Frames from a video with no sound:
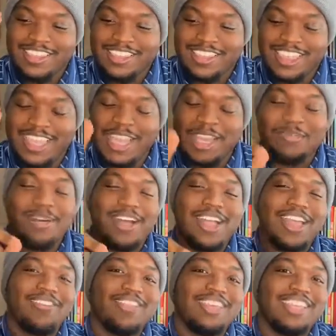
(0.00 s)
think
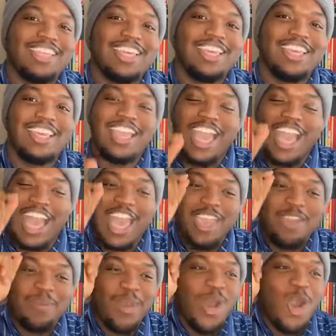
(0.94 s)
about everything.
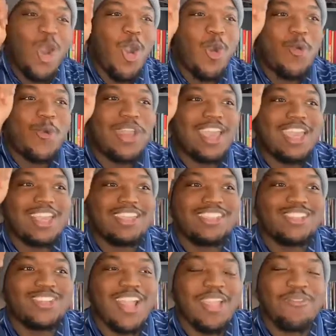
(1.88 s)
I am
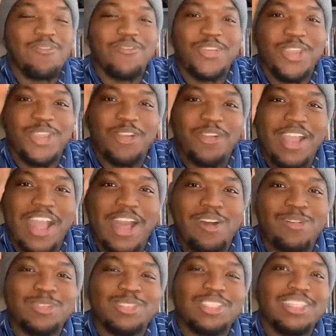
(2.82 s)
always trying to figure
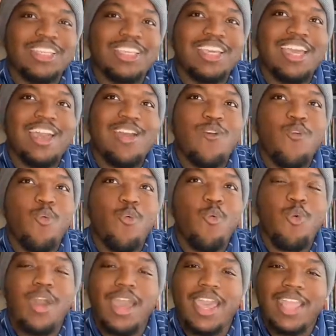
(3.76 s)
out
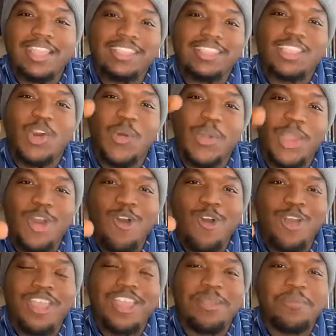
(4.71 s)
what is going
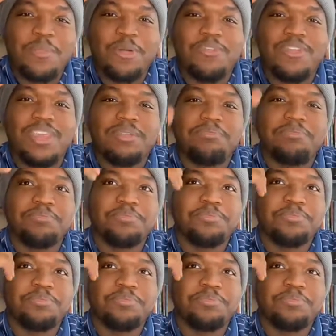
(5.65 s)
on in a movie.